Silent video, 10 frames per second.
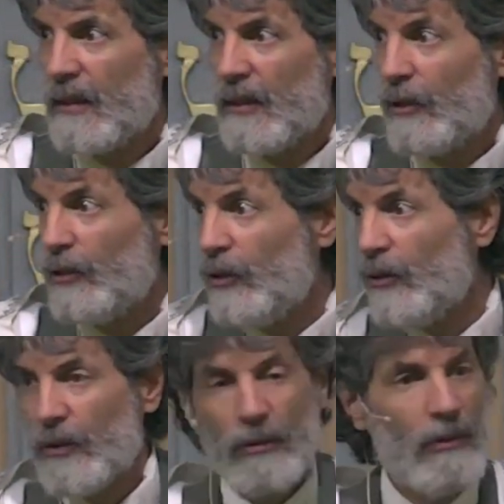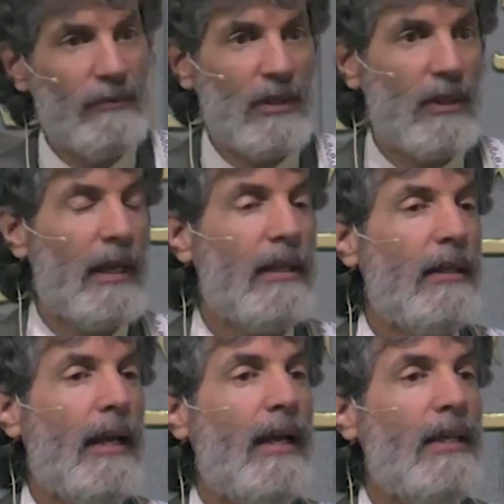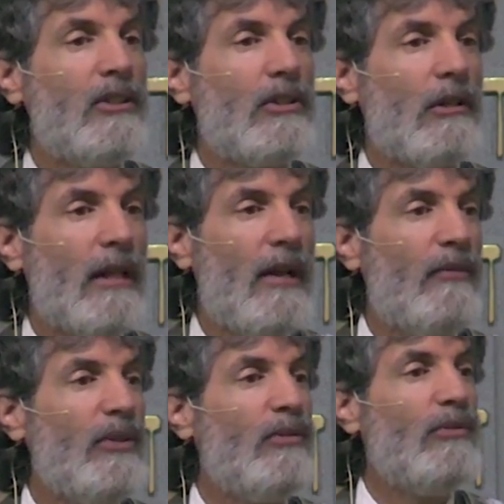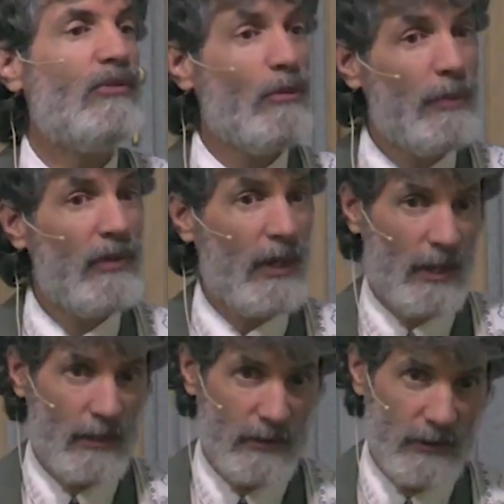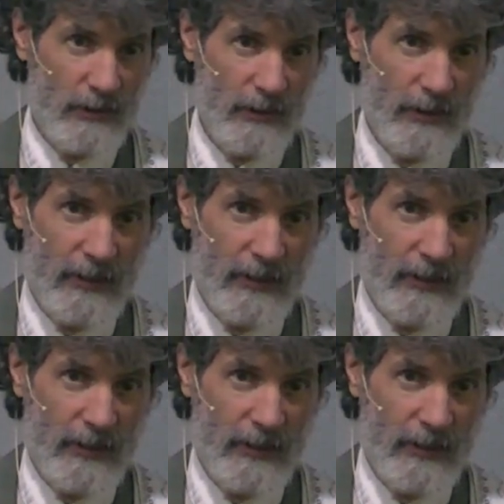In our youth, or even at any age in our life, we do stupid things.